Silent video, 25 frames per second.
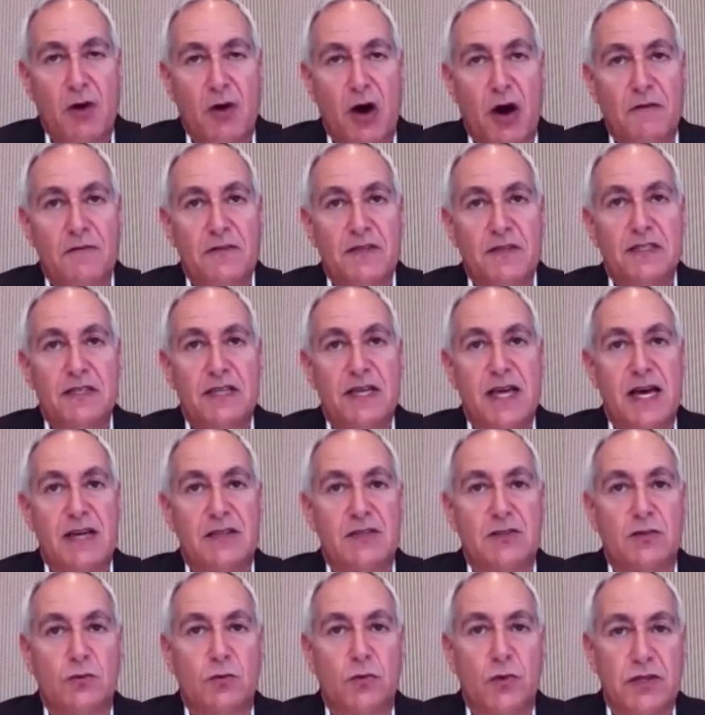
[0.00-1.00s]
Obviously,
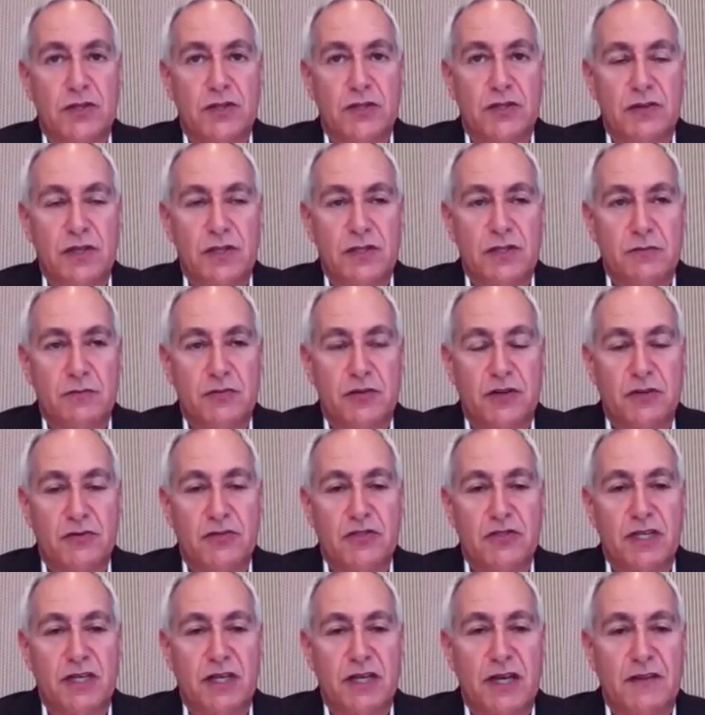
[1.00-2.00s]
as the winter is
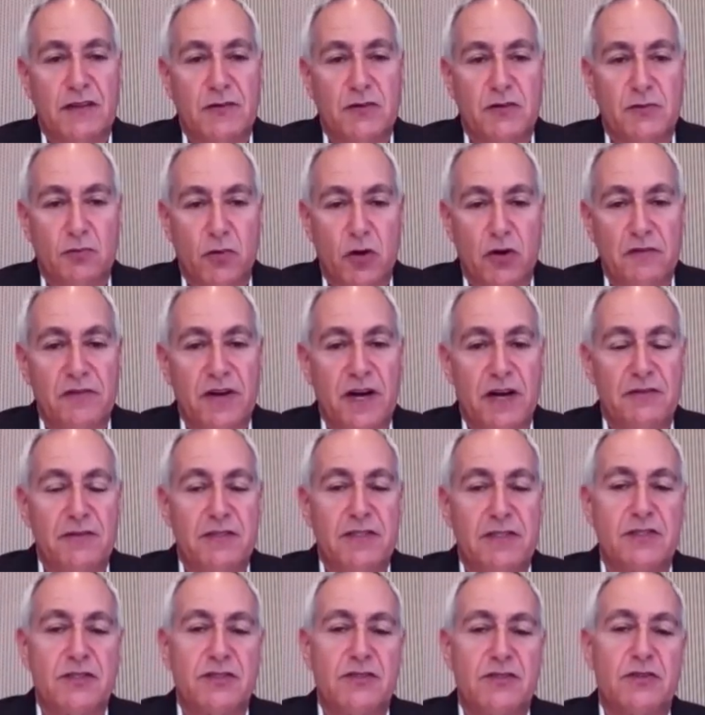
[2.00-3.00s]
approaching and there's more
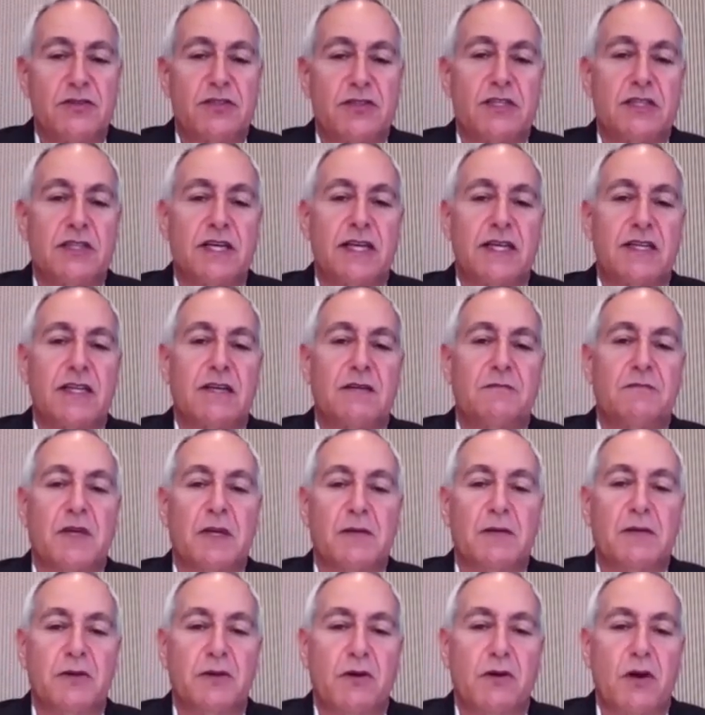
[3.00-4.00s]
viruses circulating,
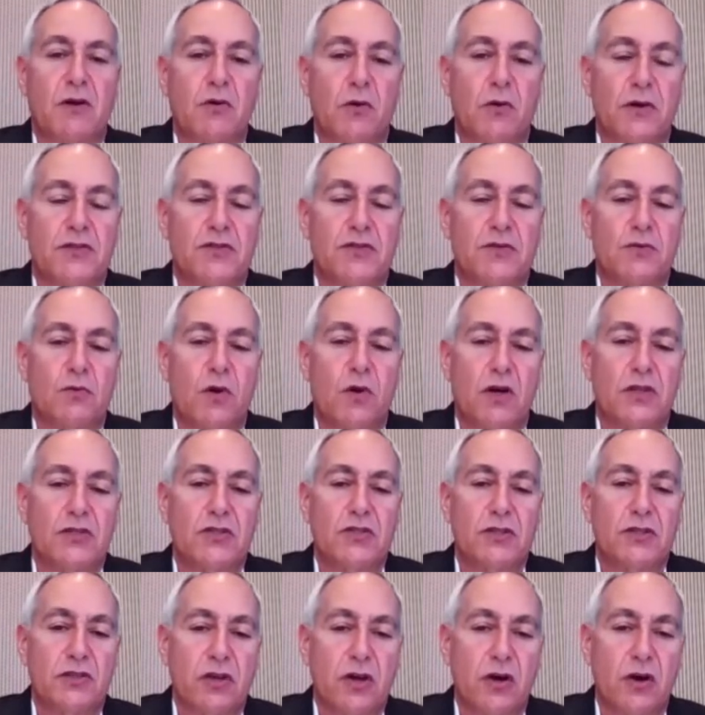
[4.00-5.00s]
people are going to want
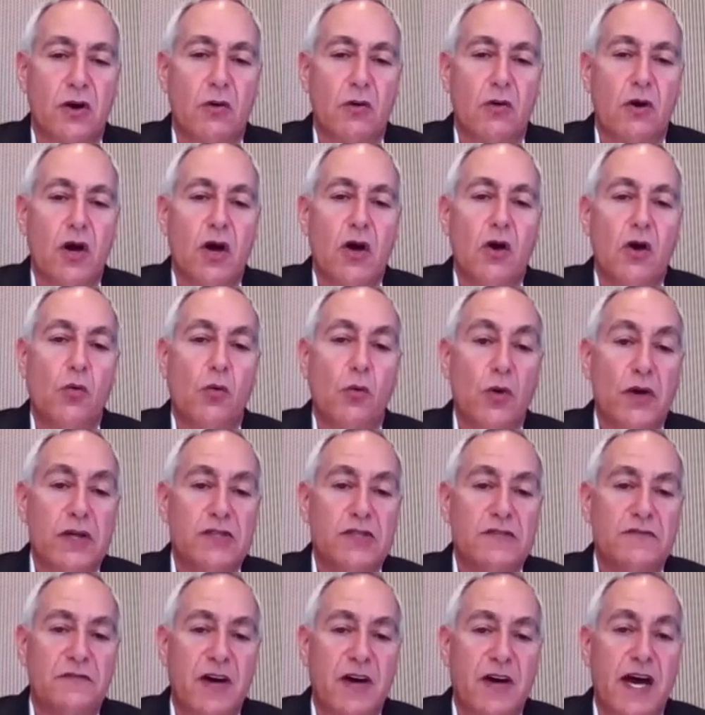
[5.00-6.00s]
to know
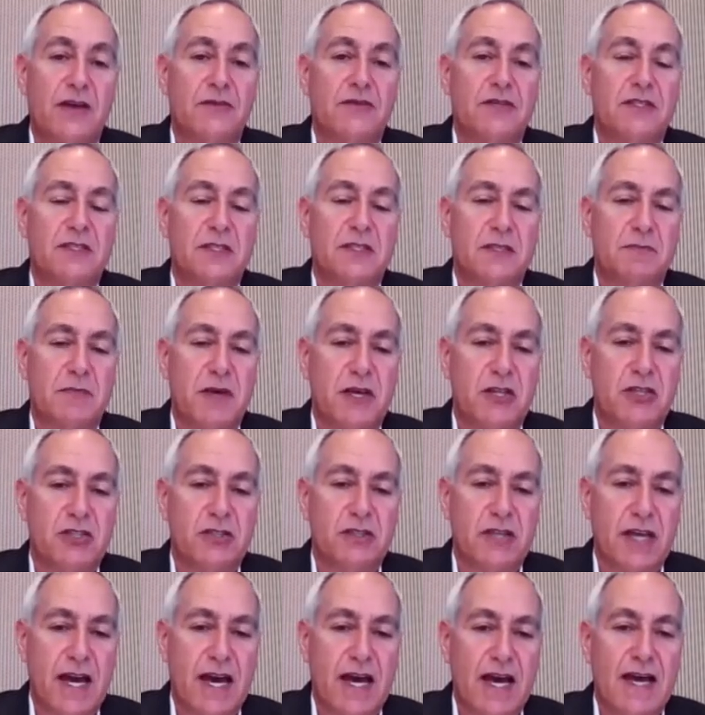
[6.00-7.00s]
which virus this
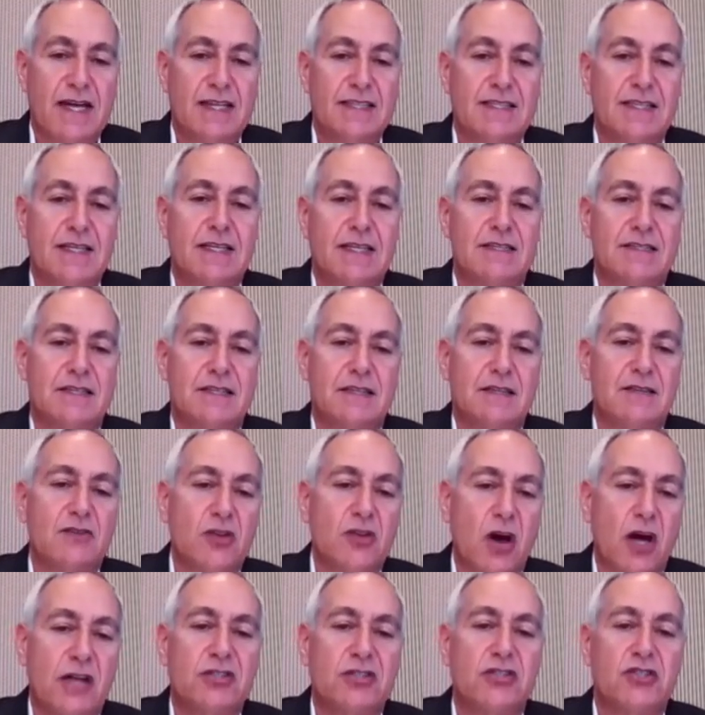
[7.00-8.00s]
patient has, and it's
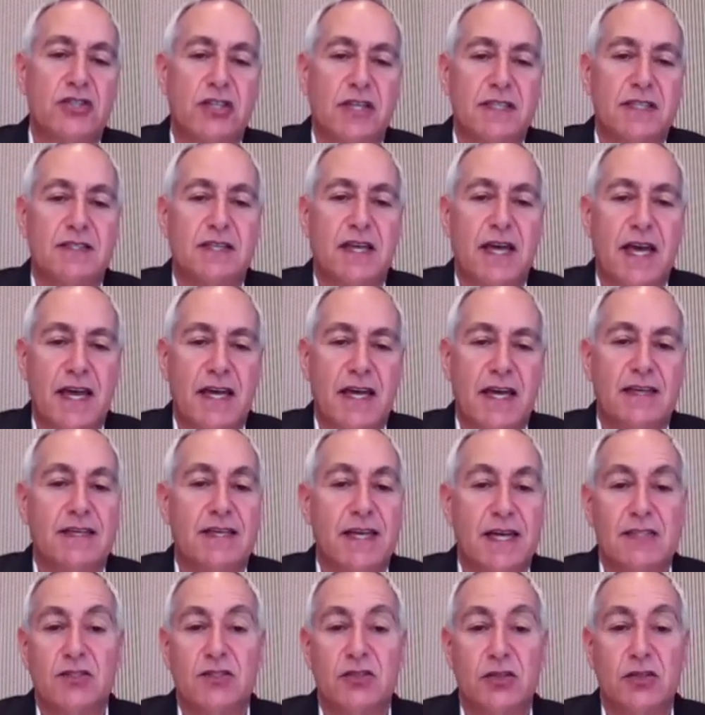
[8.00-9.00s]
not just a
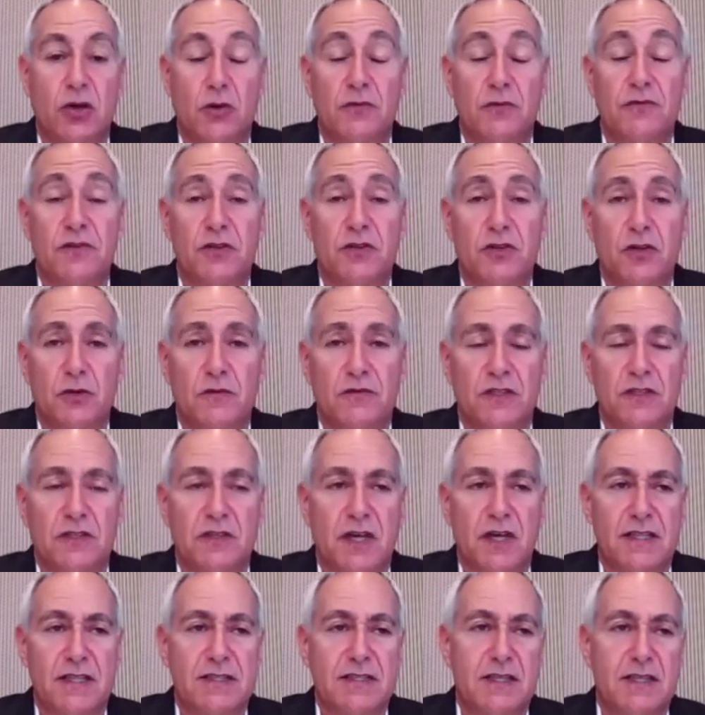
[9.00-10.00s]
yes/no for
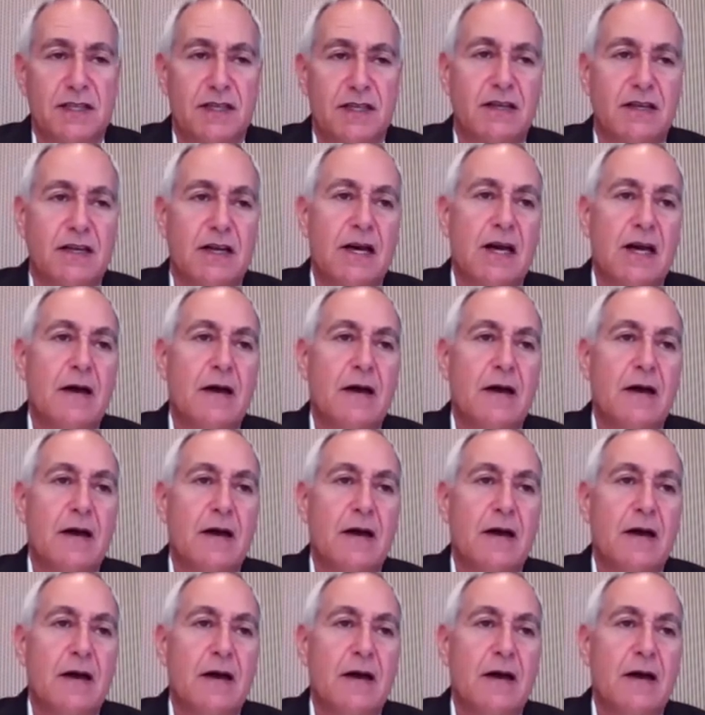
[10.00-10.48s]
COVID-19.